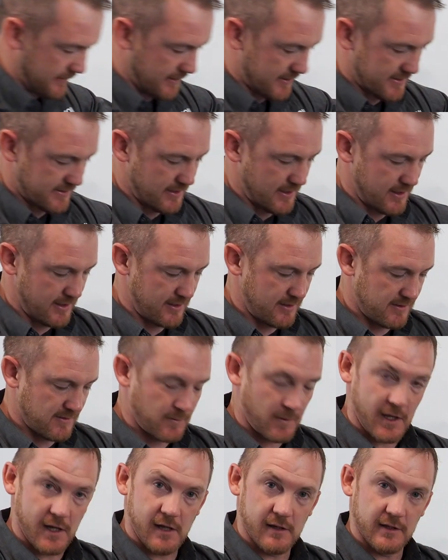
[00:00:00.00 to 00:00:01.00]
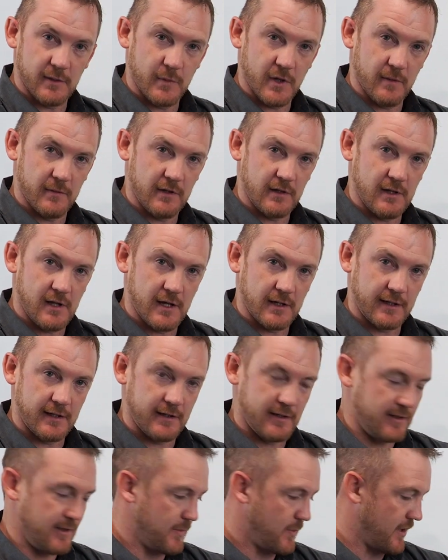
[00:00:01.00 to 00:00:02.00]
this side as well to be able to lock it
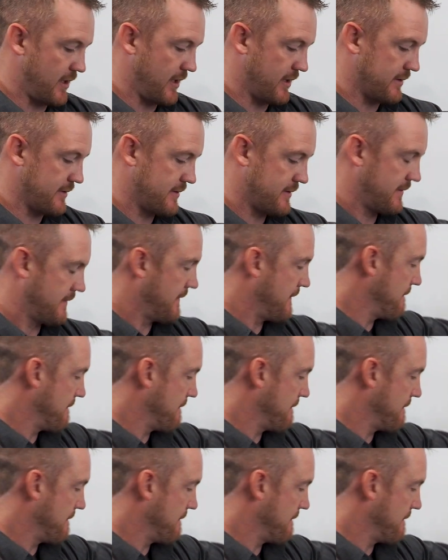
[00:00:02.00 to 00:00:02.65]
into place.